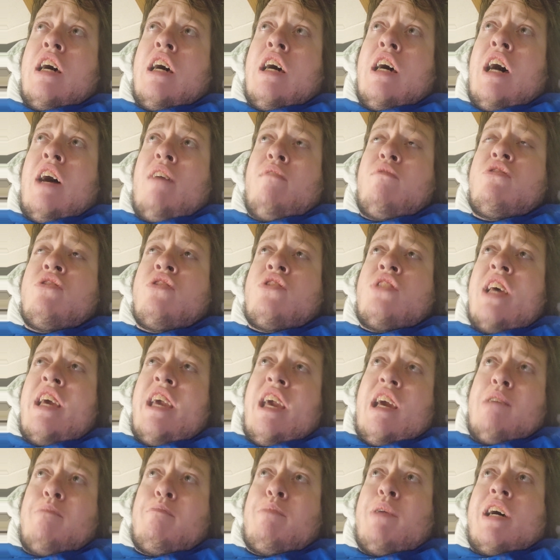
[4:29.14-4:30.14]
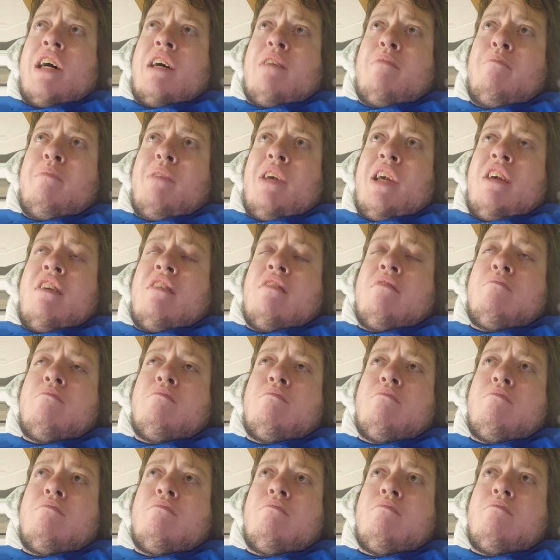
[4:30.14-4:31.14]
have to say about me
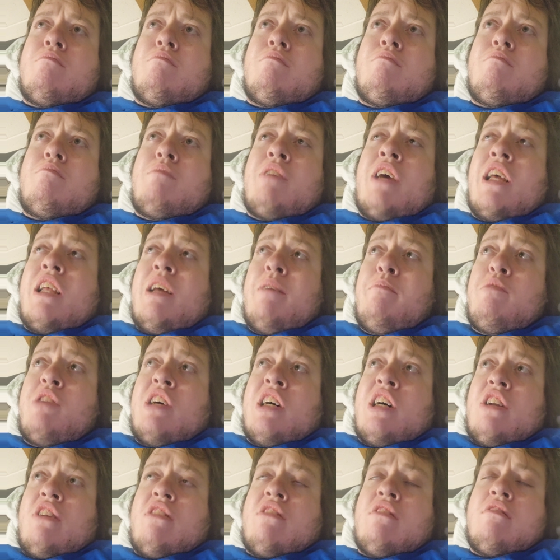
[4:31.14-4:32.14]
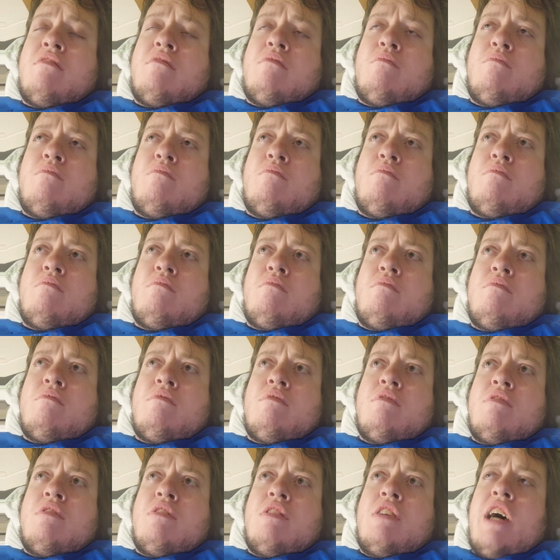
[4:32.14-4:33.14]
because I'm done.
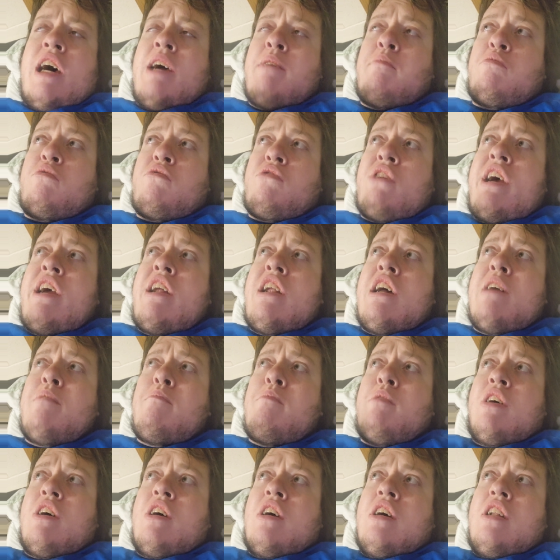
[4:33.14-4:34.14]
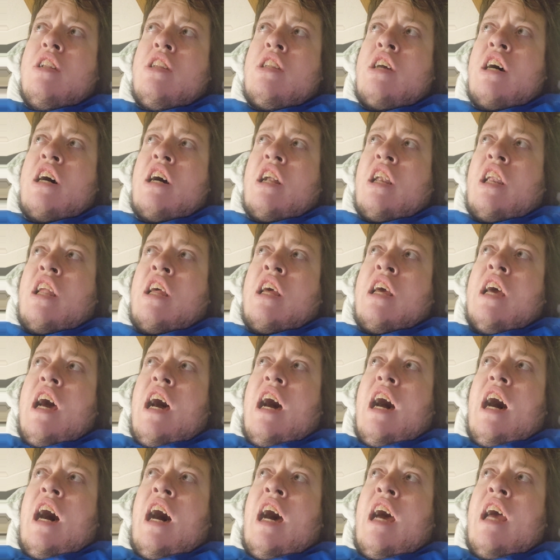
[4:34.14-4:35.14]
I'm straight up done.
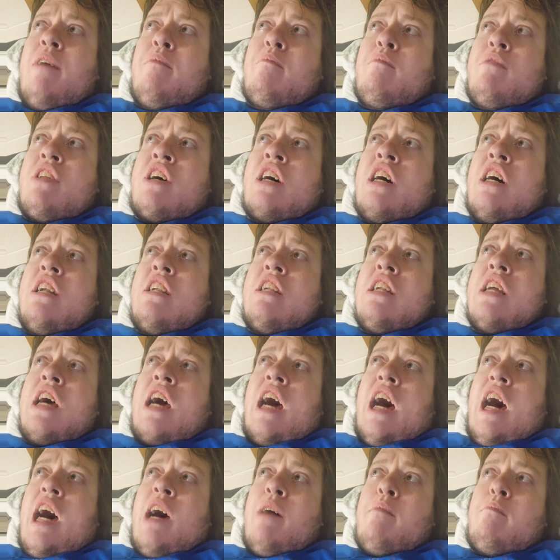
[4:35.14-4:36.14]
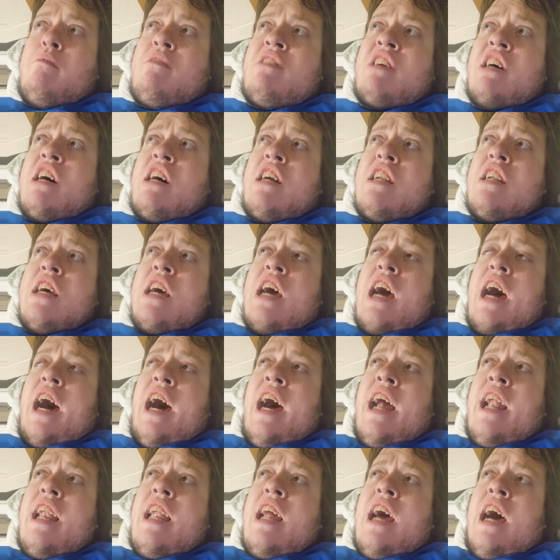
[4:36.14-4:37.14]
I am done. I'm done.
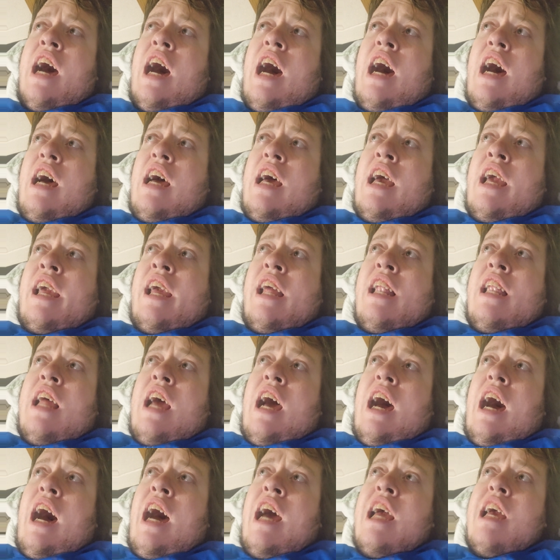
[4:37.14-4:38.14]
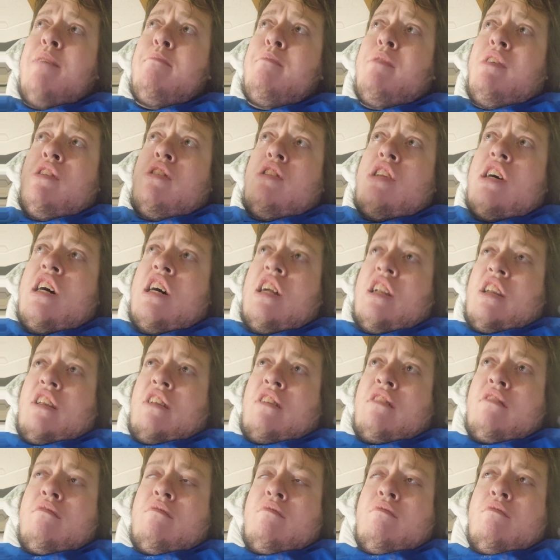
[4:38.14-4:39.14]
And again, I am done
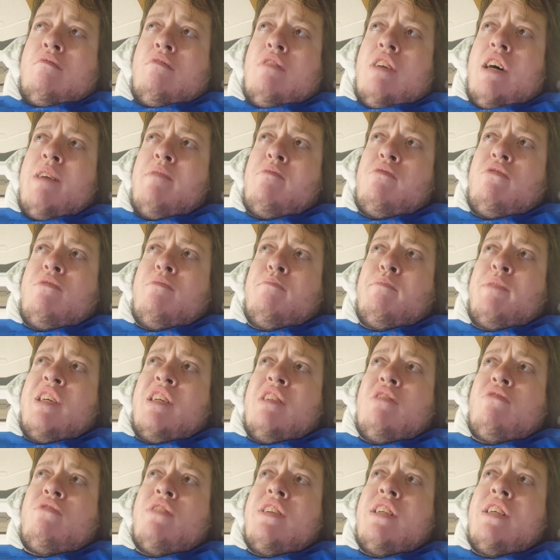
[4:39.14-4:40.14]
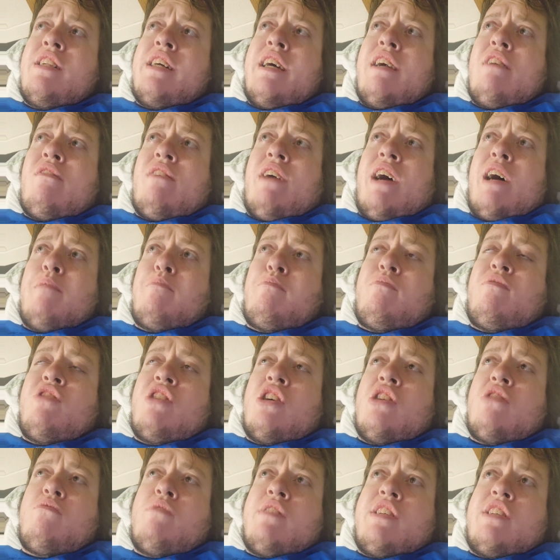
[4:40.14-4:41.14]
of being treated like crap for
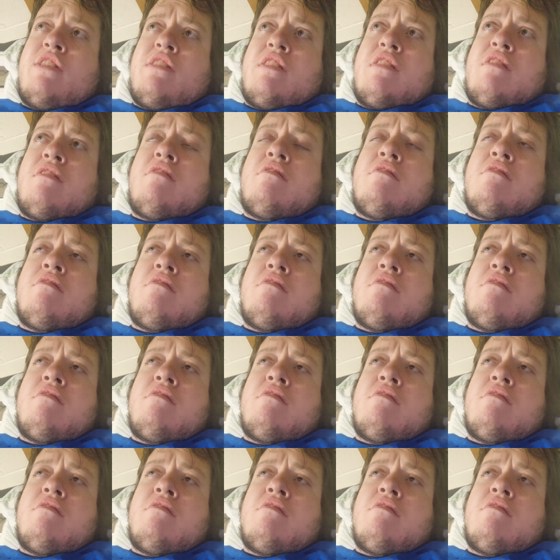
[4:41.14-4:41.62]
no reason.